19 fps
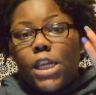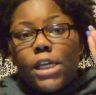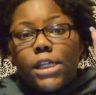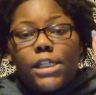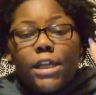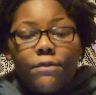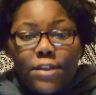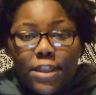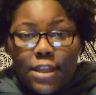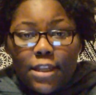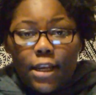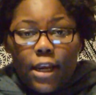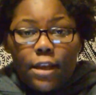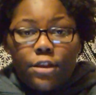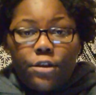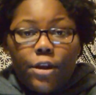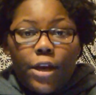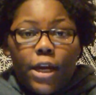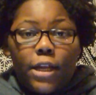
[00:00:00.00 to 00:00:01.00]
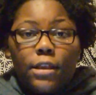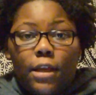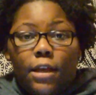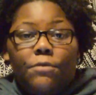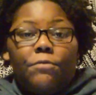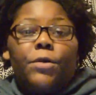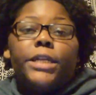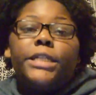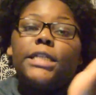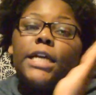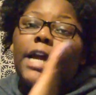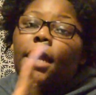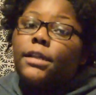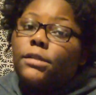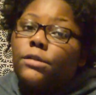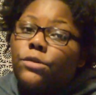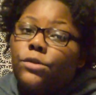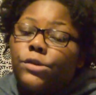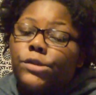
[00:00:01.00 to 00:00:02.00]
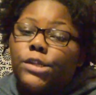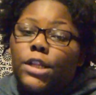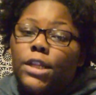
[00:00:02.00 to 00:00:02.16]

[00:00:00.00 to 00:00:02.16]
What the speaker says: 7th and 8th grade that went to high school.